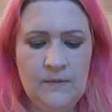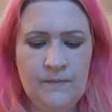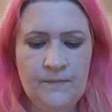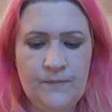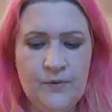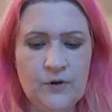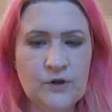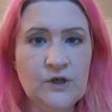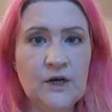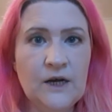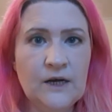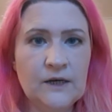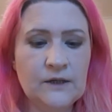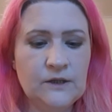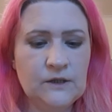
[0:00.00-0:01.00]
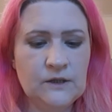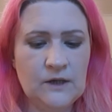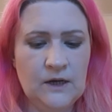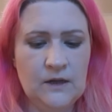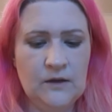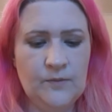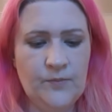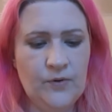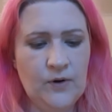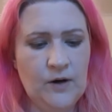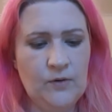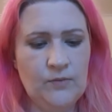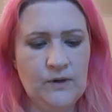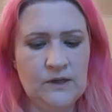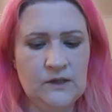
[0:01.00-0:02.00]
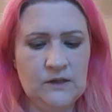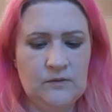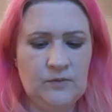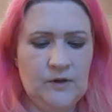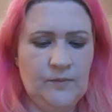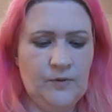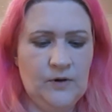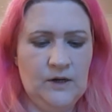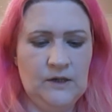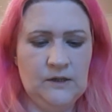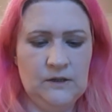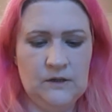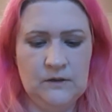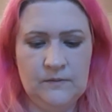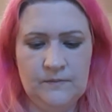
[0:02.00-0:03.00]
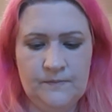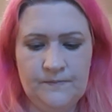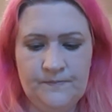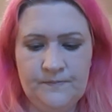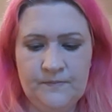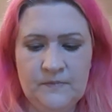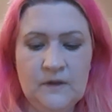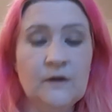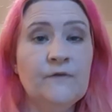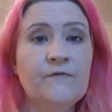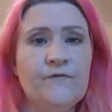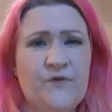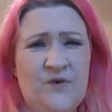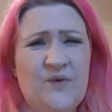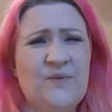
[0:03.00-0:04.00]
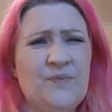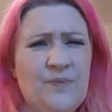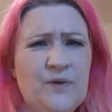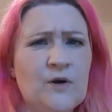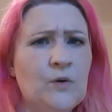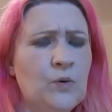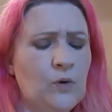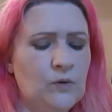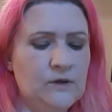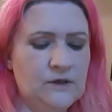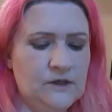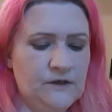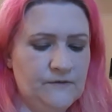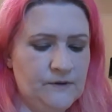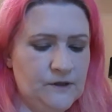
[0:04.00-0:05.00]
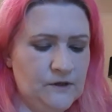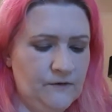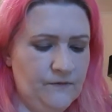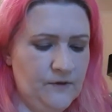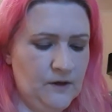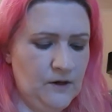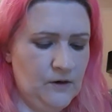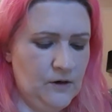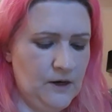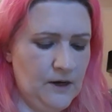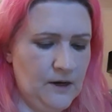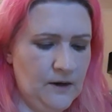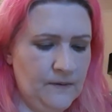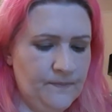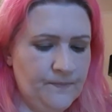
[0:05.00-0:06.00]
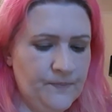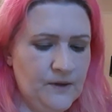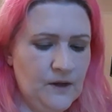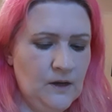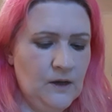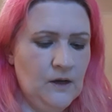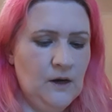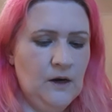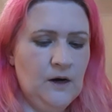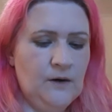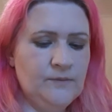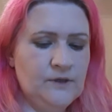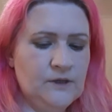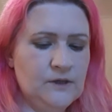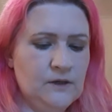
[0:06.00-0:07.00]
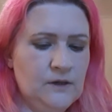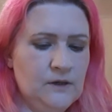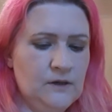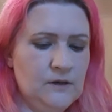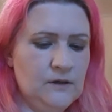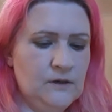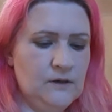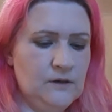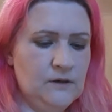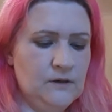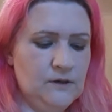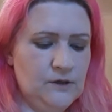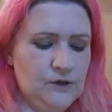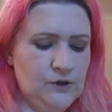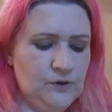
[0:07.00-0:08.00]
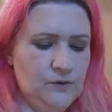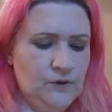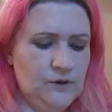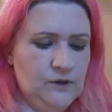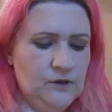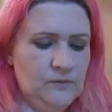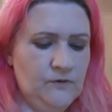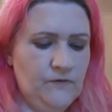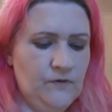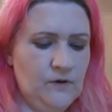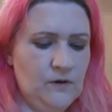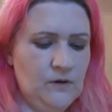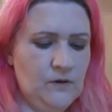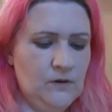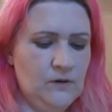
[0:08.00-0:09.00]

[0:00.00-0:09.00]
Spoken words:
projects, and they're pretty reasonably priced for the quality of stuff that you're getting. I'm just gonna show you some of the